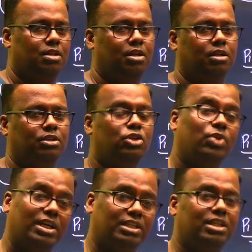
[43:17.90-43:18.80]
Did you
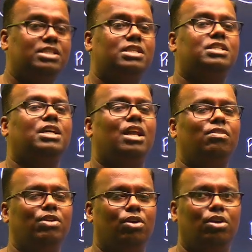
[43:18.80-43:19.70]
get 360
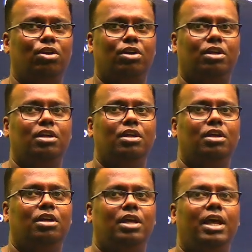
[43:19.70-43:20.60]
Kelvin or not?
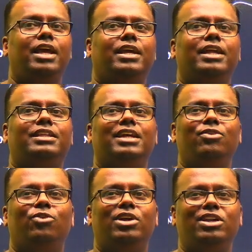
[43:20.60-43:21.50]
Hey Kirtan,
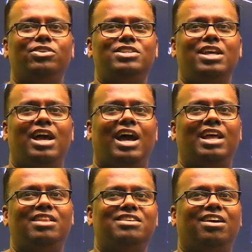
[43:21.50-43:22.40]
what did you say? I
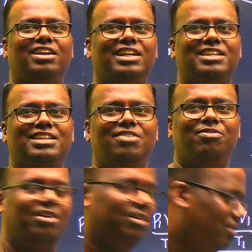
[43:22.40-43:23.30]
also got that
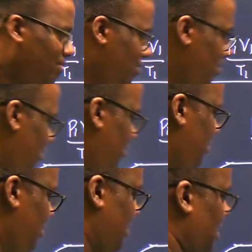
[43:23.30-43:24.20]
same.
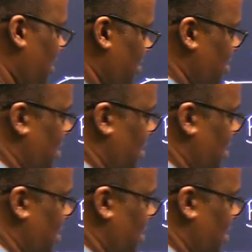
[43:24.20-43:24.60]
Let me